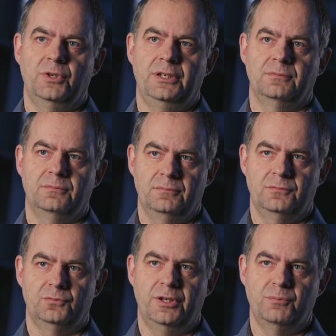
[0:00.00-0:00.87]
we
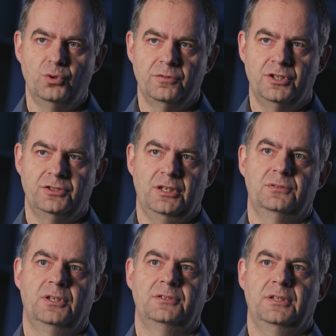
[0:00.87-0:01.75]
remove the
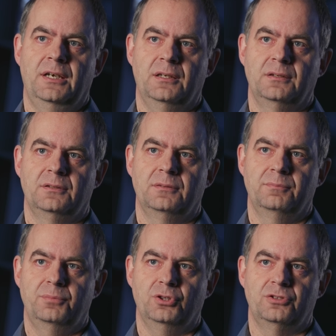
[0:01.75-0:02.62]
turret and
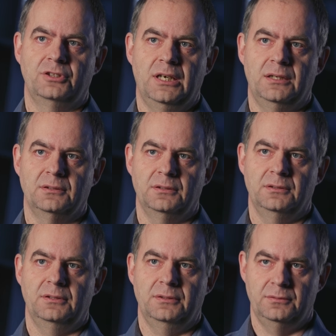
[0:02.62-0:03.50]
put the gun
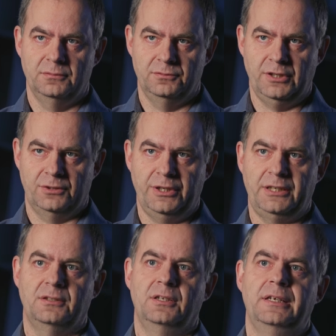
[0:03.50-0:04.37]

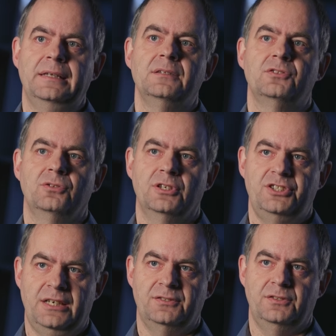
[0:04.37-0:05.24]
directly into the
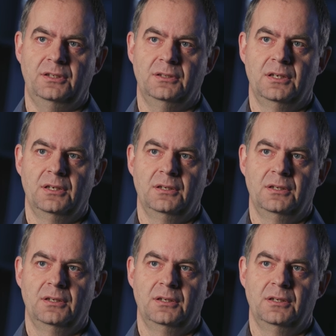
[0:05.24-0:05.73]
chassis